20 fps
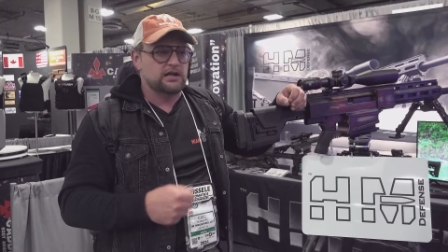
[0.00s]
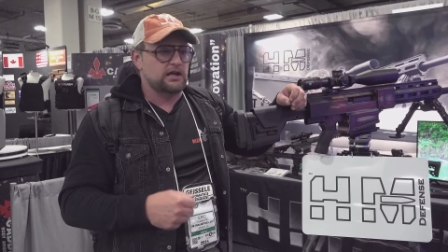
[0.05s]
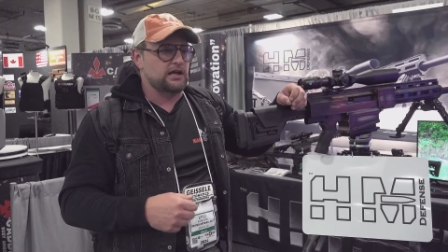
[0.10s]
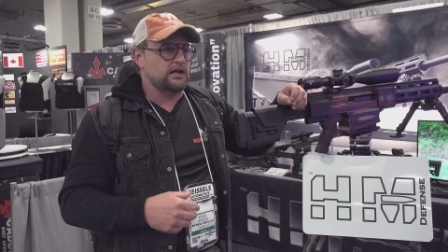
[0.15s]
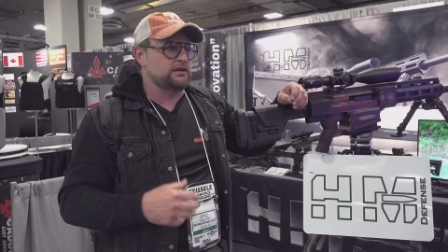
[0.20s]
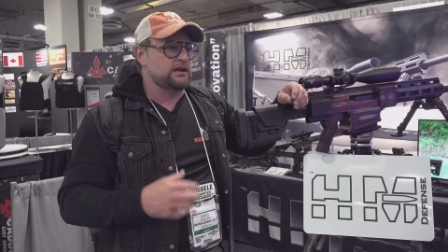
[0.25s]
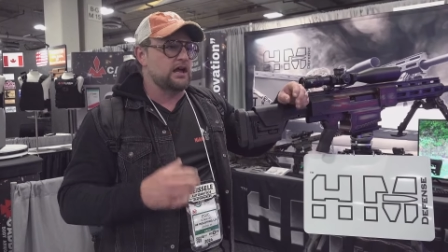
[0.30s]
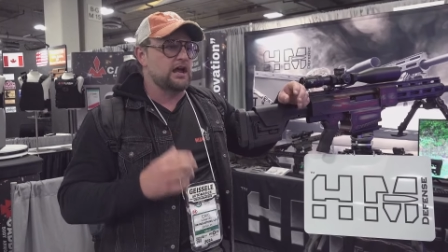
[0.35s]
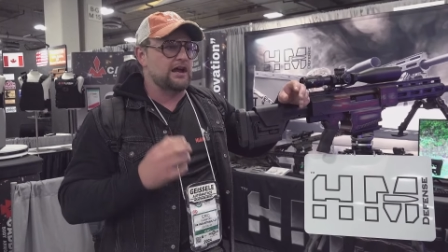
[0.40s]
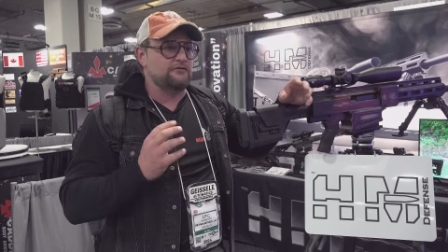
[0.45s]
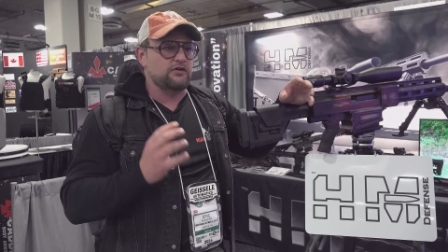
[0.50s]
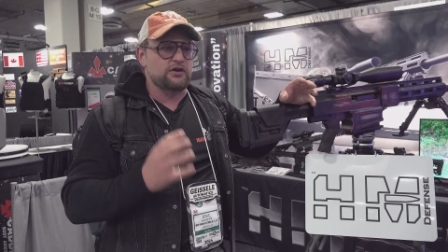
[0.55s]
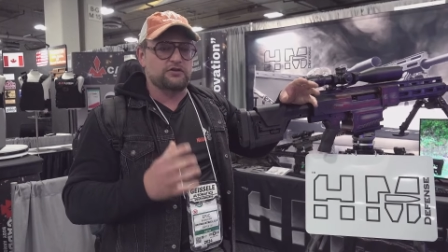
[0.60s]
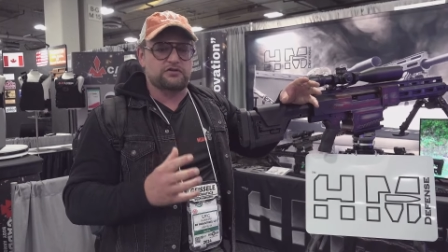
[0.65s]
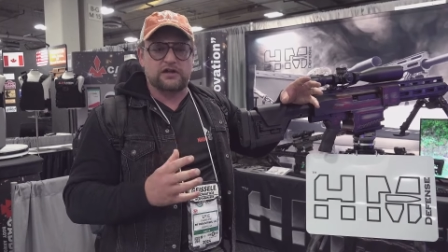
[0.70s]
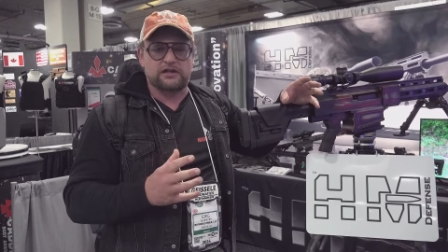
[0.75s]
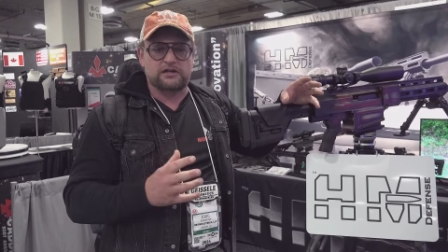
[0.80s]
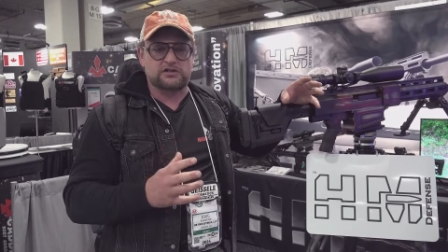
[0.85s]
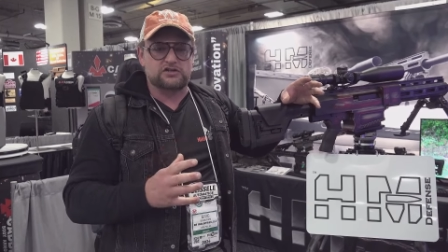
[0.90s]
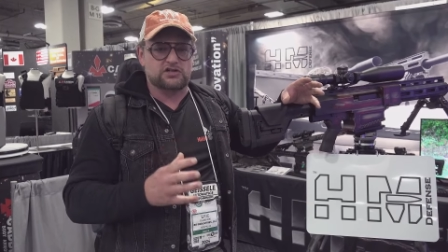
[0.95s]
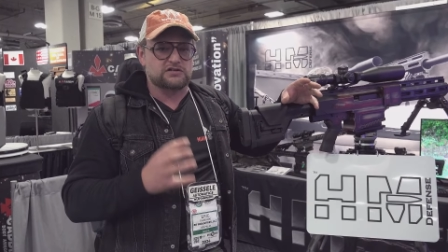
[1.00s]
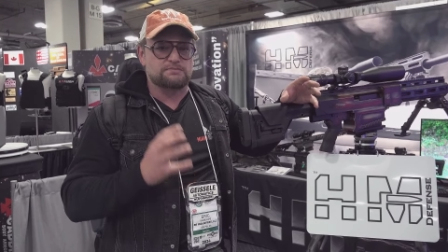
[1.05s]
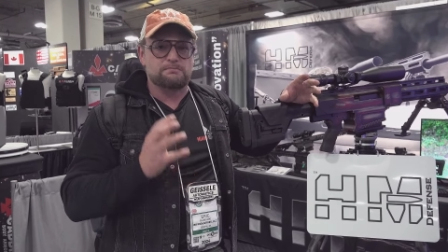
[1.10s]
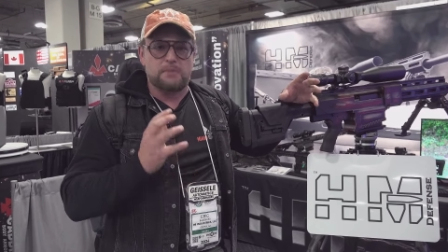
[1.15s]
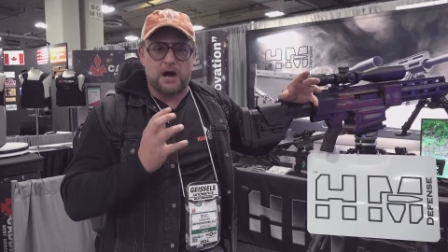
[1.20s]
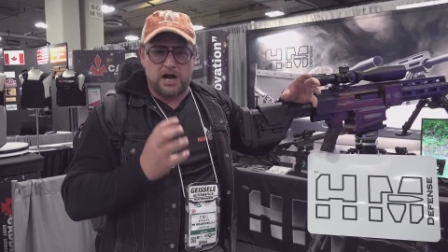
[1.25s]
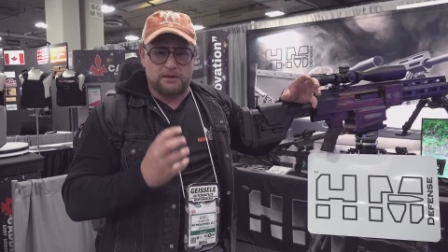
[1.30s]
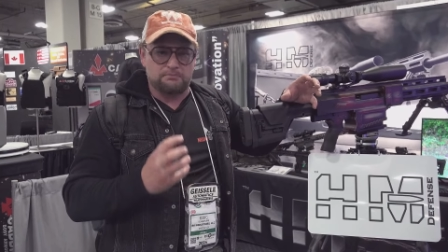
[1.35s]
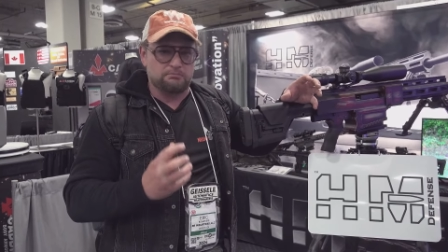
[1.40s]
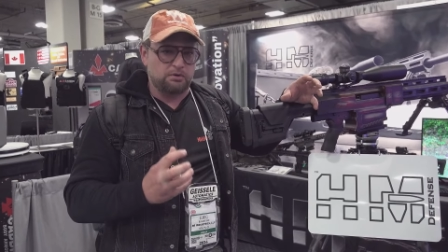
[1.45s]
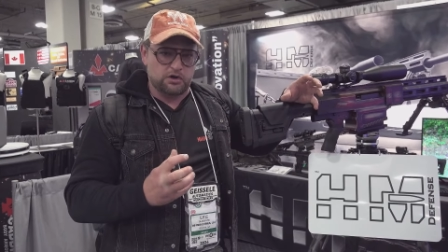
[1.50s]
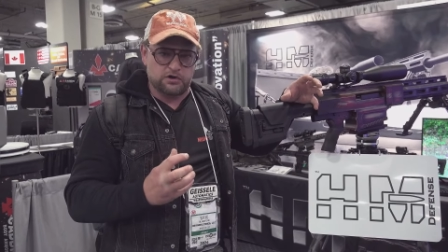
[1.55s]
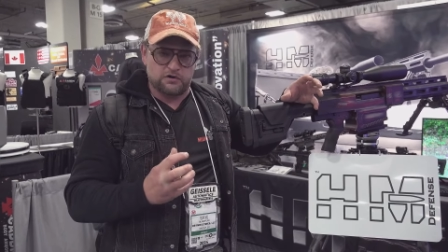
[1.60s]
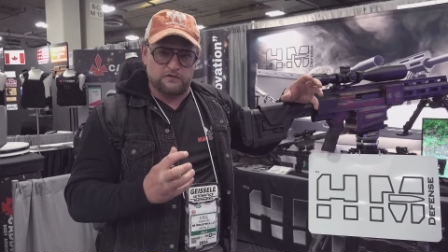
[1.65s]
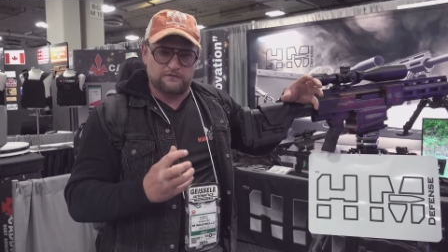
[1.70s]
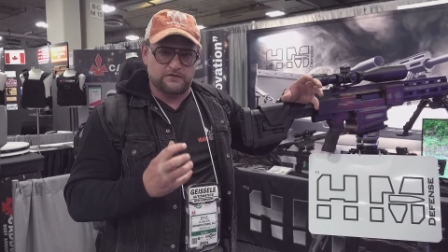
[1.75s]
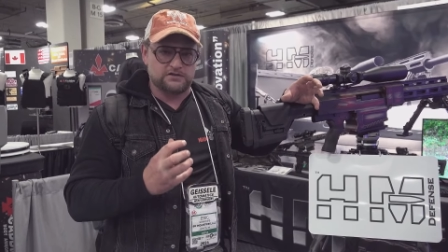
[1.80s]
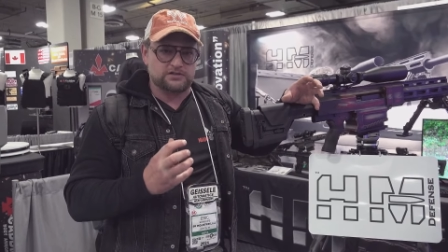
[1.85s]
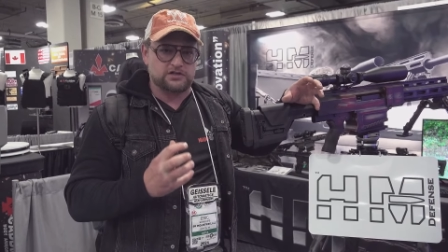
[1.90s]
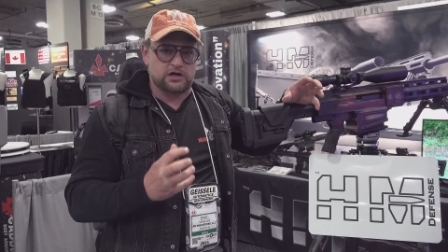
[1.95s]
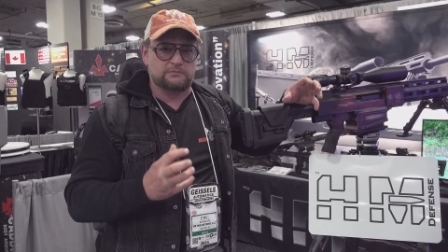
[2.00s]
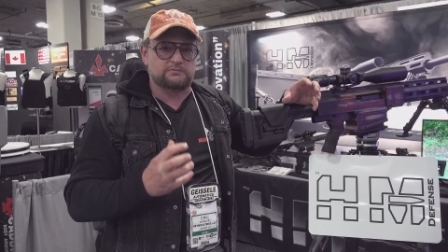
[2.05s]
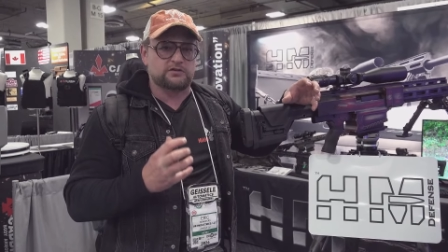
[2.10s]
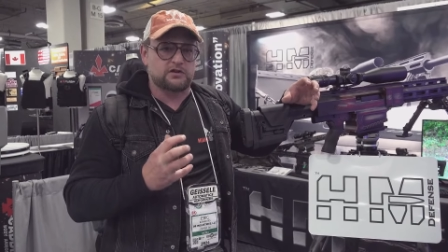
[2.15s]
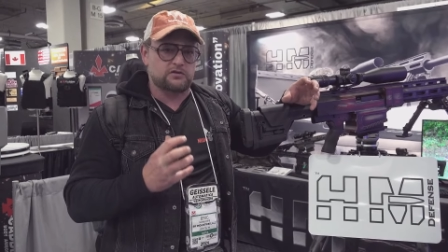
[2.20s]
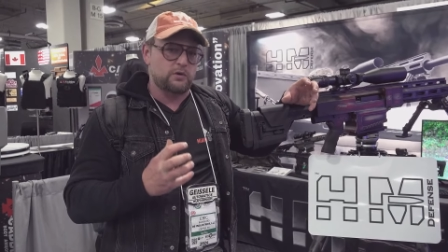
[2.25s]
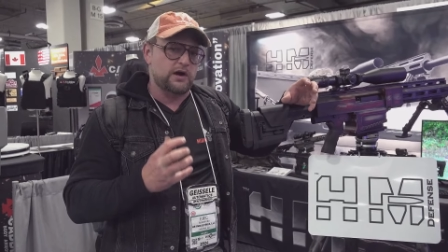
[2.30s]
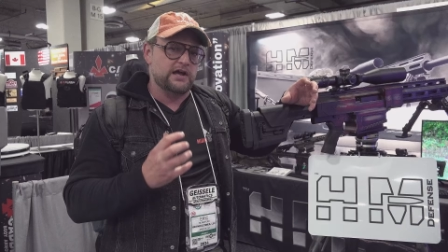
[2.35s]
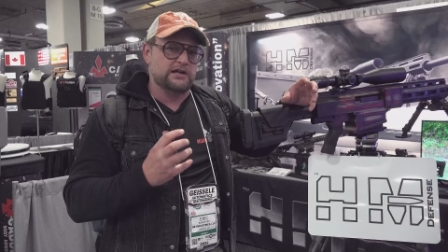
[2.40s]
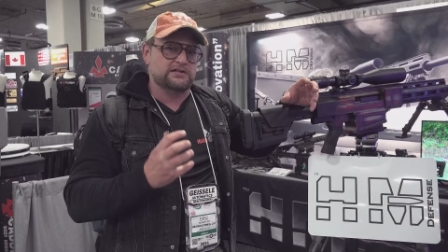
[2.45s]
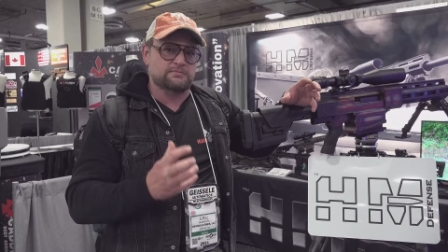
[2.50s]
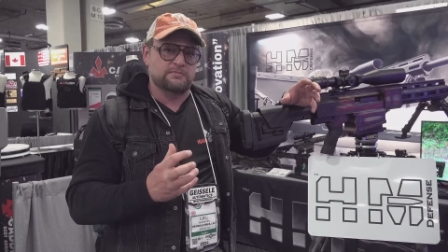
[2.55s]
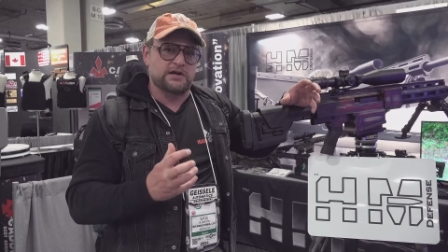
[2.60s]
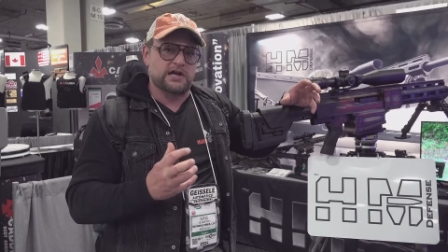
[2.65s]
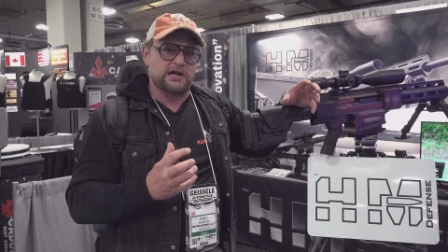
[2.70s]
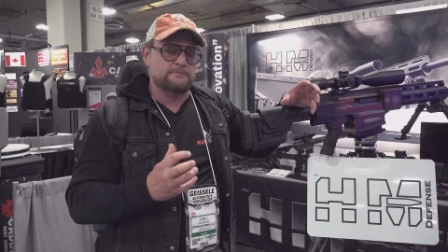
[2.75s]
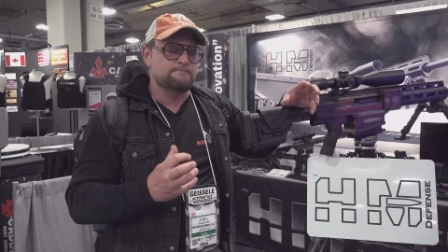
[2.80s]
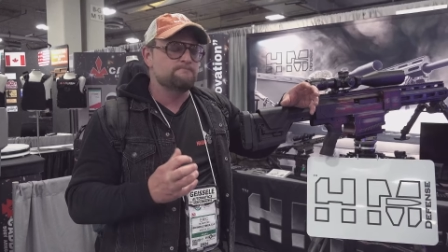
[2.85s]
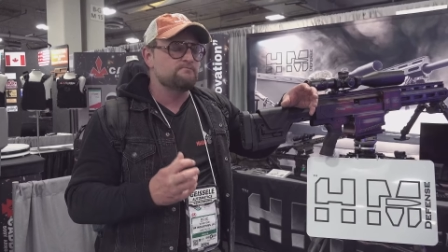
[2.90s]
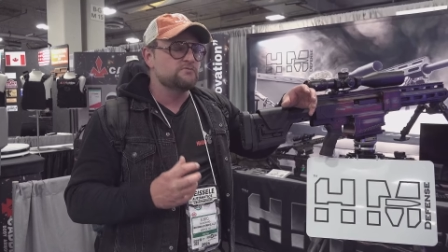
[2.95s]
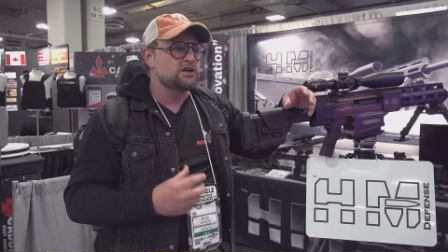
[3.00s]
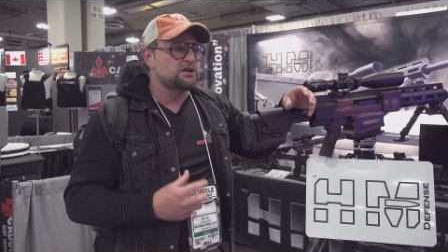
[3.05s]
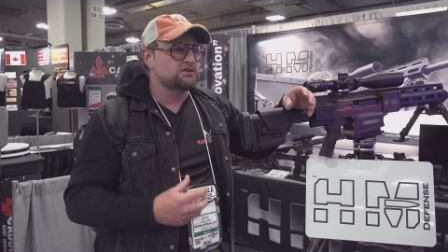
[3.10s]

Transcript: and everything is just bomb-proof in terms of the way it's made.